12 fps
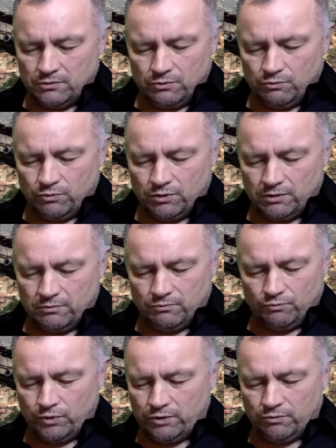
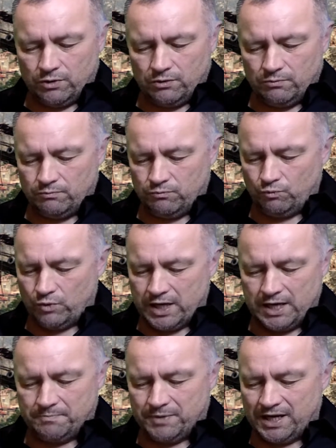We were
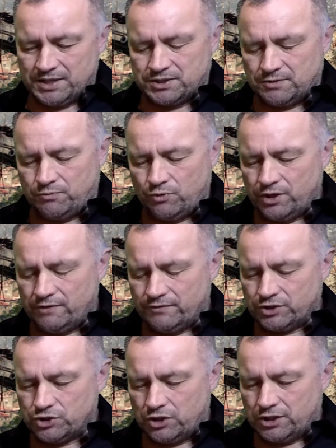way past the point of
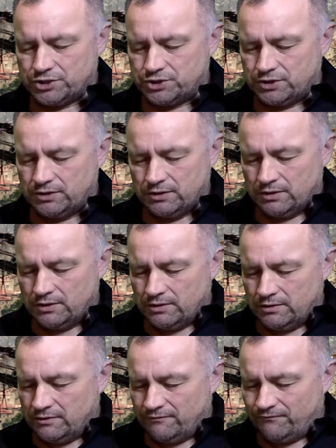exhaustion.
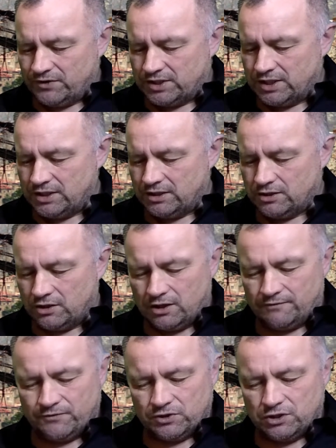Fatigue can
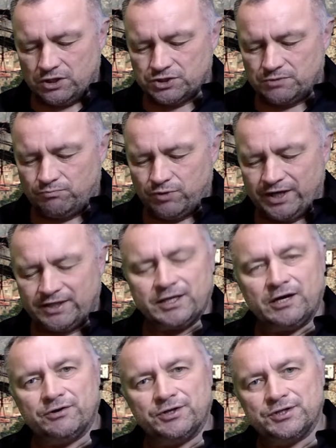often cause a
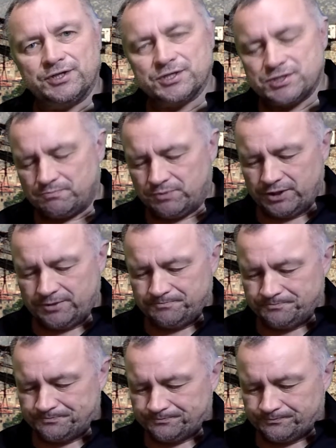breakdown in discipline.
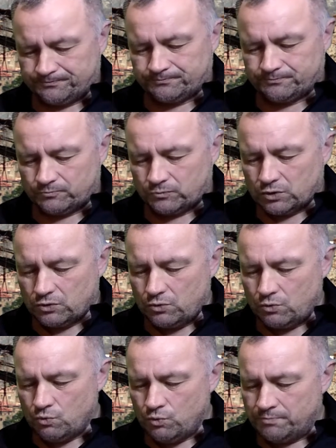
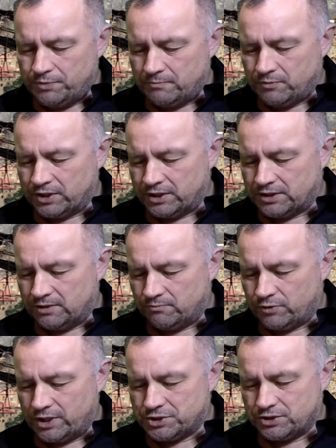When people get the
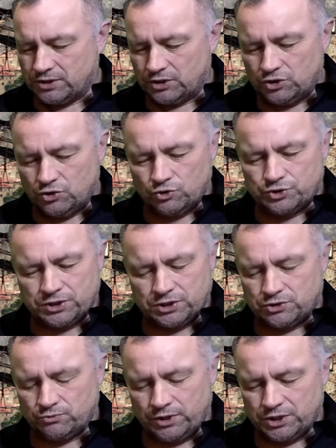impression that no
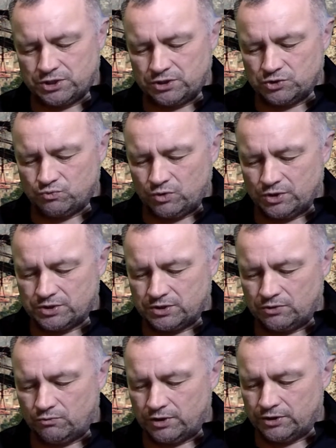situation is worse than
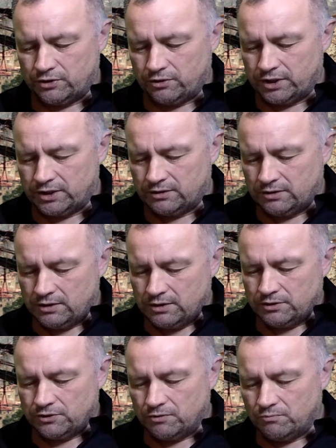the one they're in,
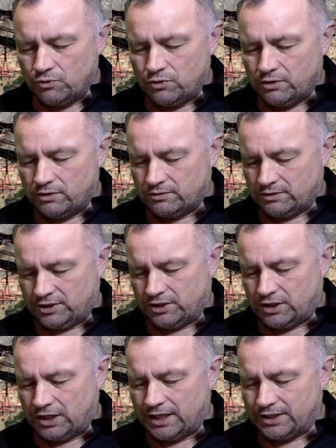they're more
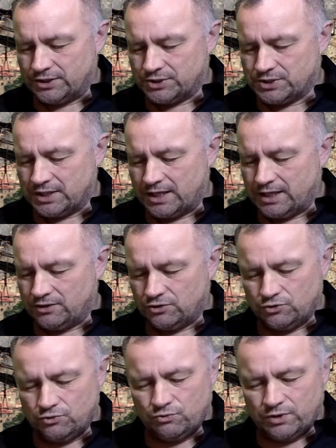inclined to say and
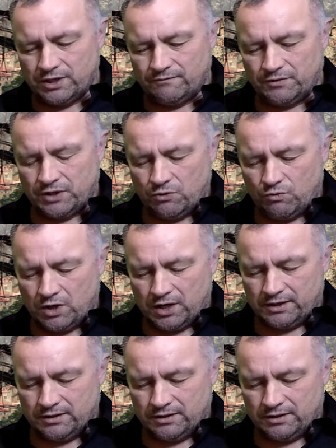do whatever they want.